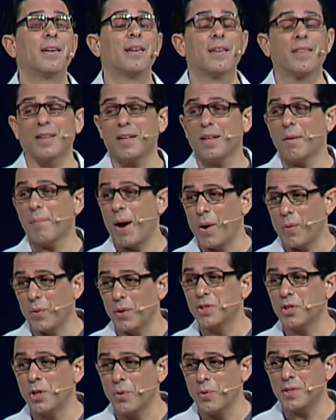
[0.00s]
Think about
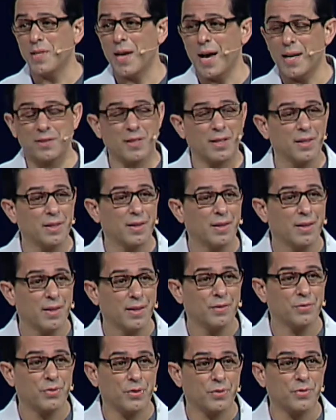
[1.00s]
what she was asking
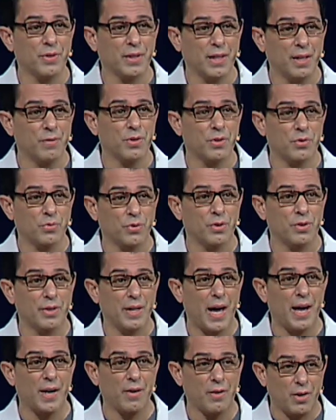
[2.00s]
for forgiveness for her
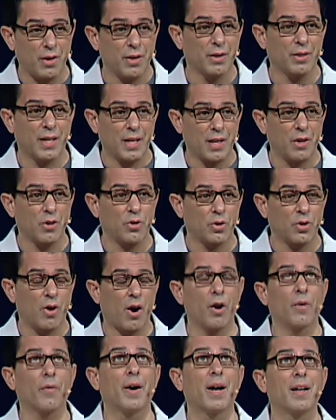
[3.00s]
dad and, and getting her
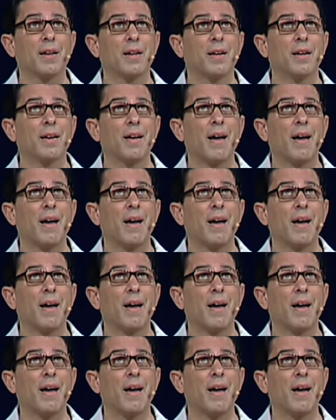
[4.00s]
heart right.